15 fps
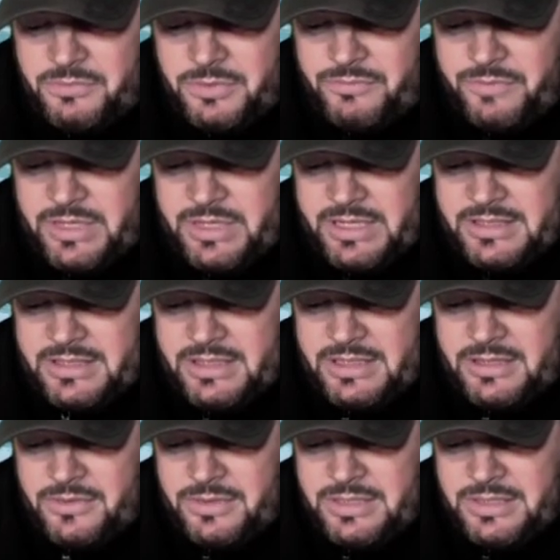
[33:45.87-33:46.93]
reflect
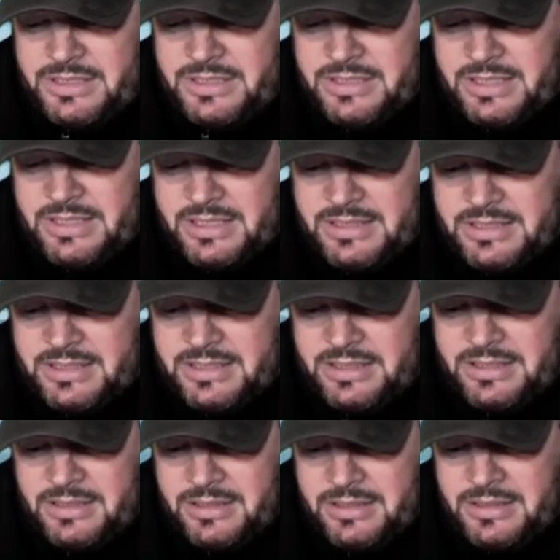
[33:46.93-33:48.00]
increase in
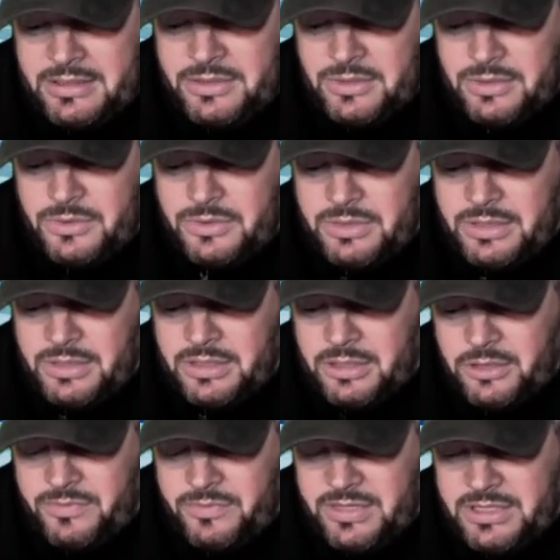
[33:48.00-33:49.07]
testing due to the
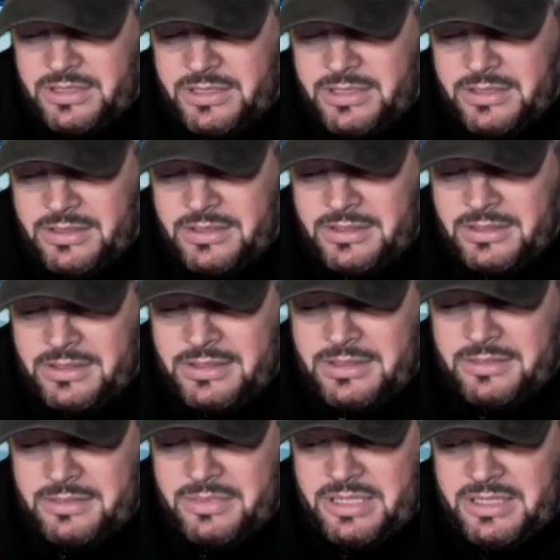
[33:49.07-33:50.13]
COVID
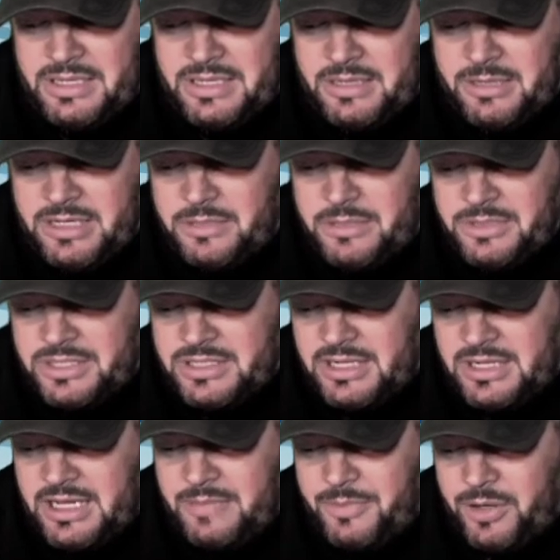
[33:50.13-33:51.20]
pandemic. Can we
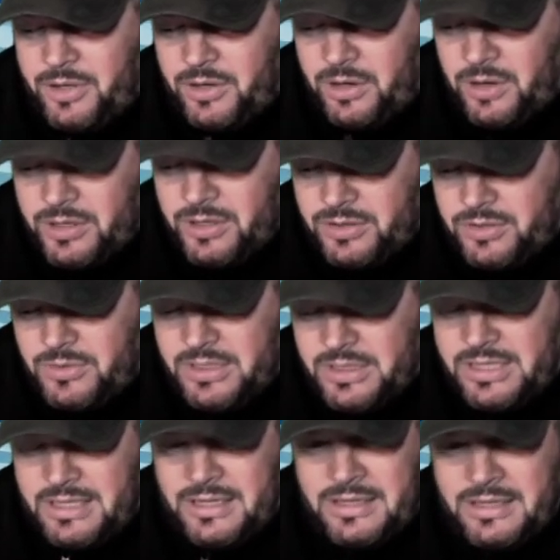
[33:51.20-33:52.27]
stop
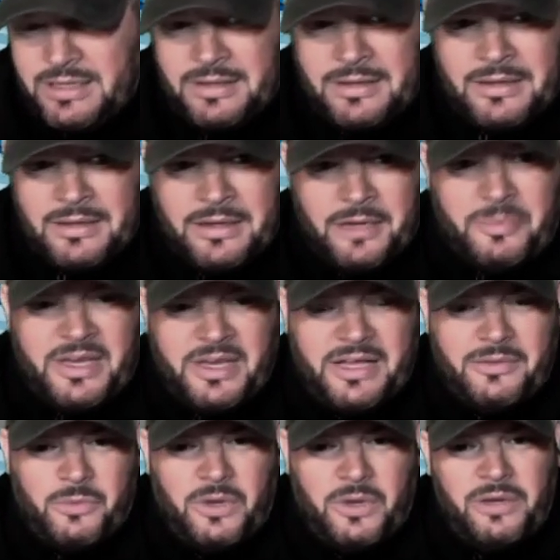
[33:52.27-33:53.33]
arguing
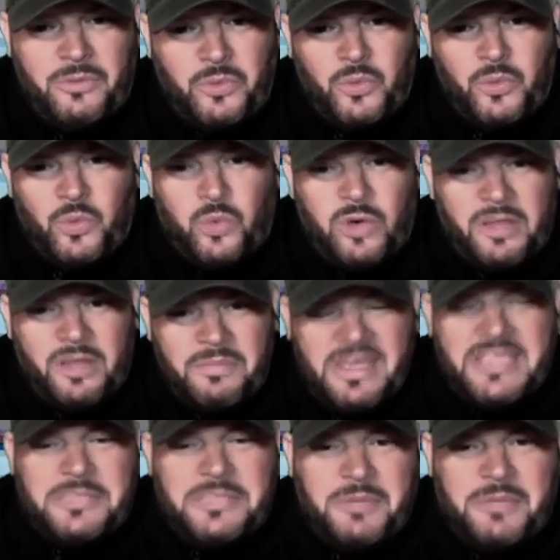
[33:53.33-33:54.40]
about what
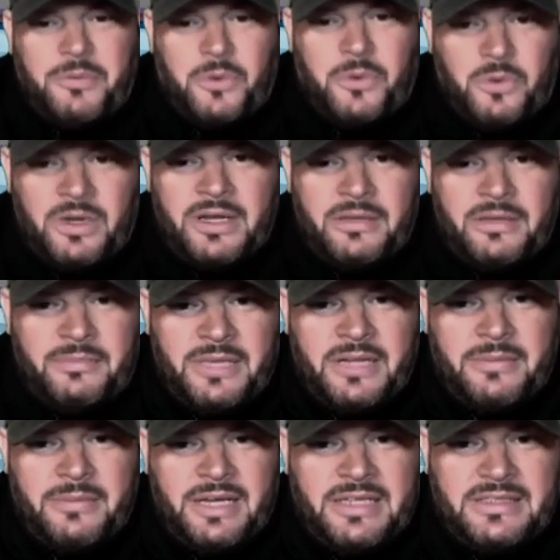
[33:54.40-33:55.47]
makes people want to
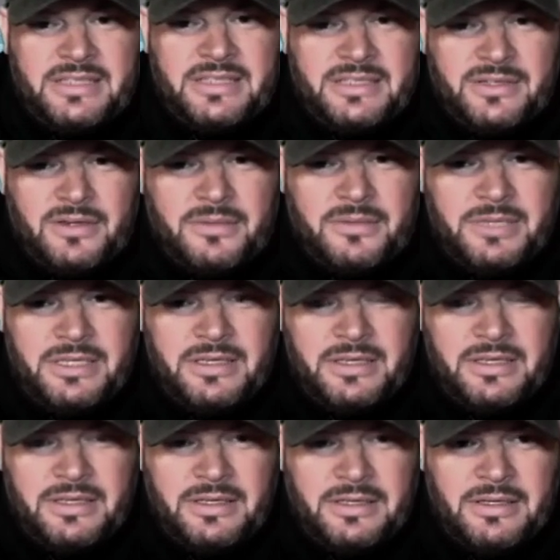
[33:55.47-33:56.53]
minimize this, Obi?
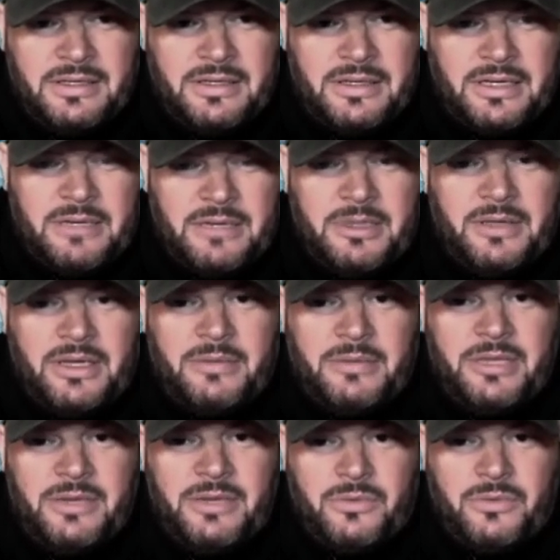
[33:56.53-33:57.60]

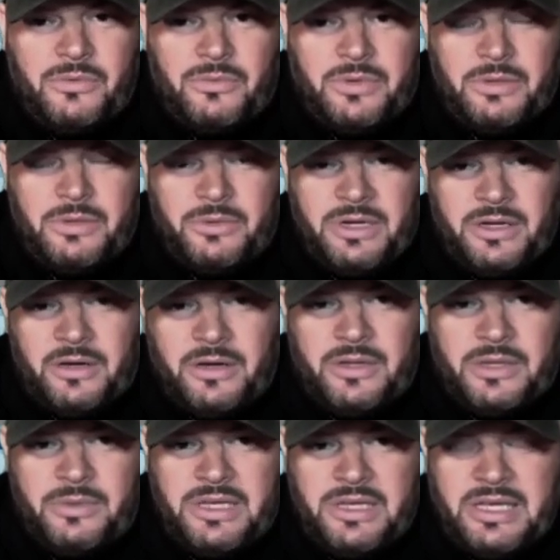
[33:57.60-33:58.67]
We know
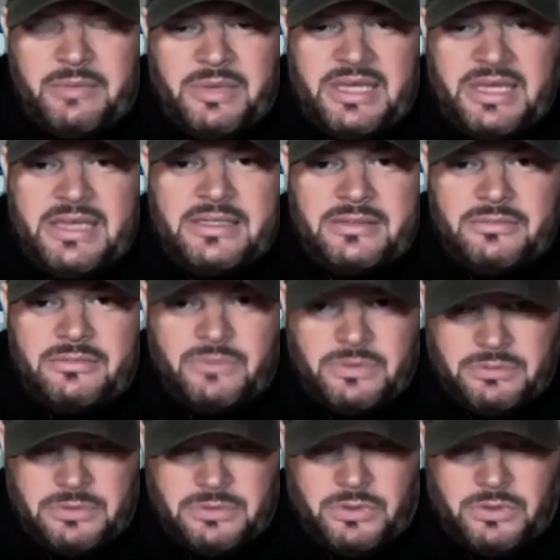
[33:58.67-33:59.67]
that we got past. We're